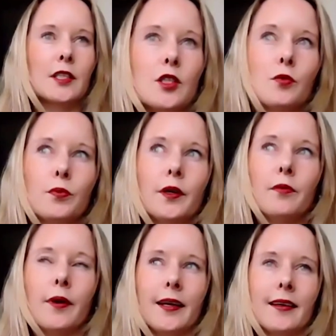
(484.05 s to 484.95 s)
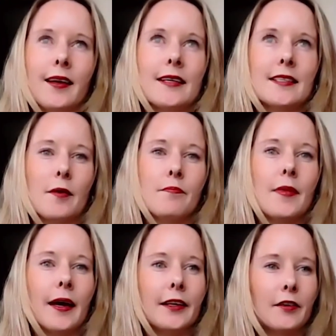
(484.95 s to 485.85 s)
So we recognize that
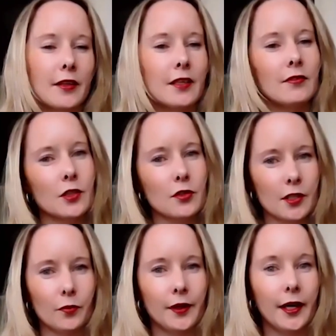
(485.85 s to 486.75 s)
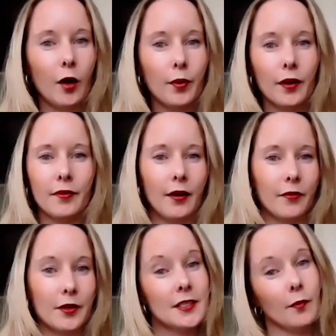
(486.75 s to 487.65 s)
many of the individuals that we help have
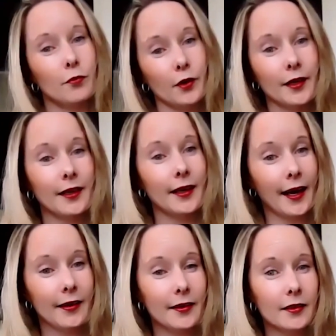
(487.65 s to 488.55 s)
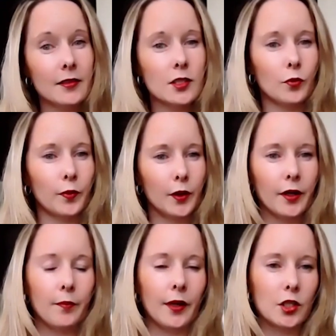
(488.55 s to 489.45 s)
never set foot in Canada. So we want
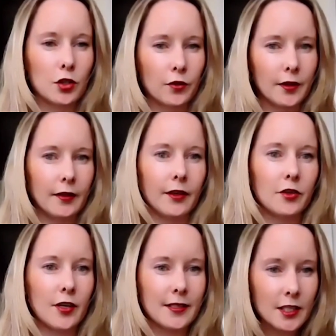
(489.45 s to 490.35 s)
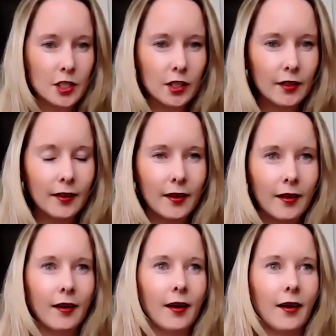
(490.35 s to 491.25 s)
to make sure that their transition
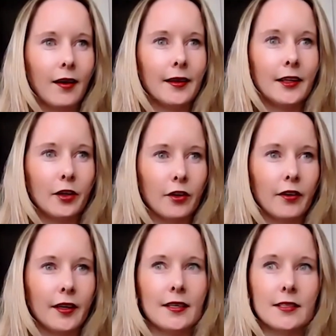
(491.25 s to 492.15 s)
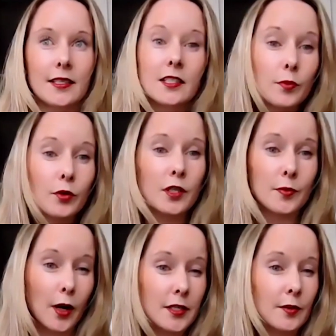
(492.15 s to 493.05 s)
here is as smooth as
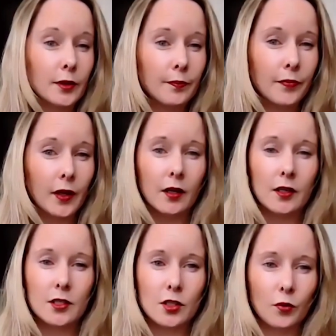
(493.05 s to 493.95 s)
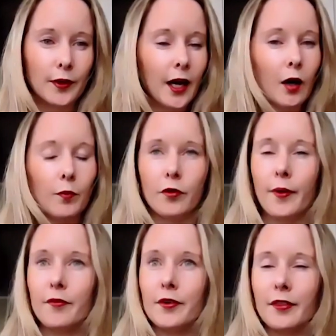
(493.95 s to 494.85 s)
possible. So we help from
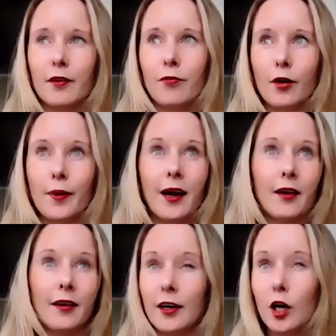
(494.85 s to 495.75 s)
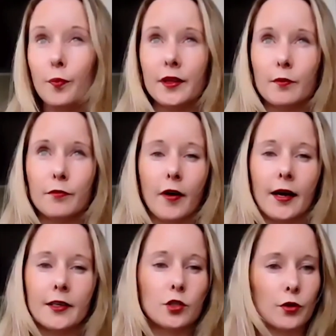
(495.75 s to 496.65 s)
everything from helping them
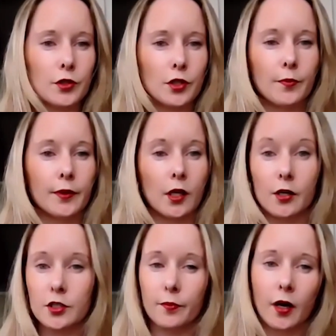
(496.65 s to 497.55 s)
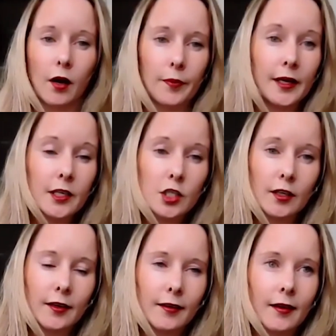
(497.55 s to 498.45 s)
find short-term and long-term
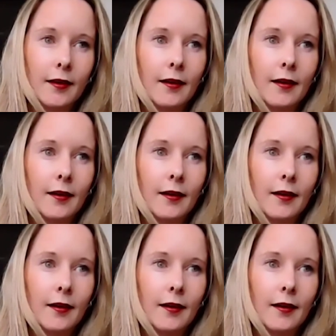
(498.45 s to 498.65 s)
accommodation,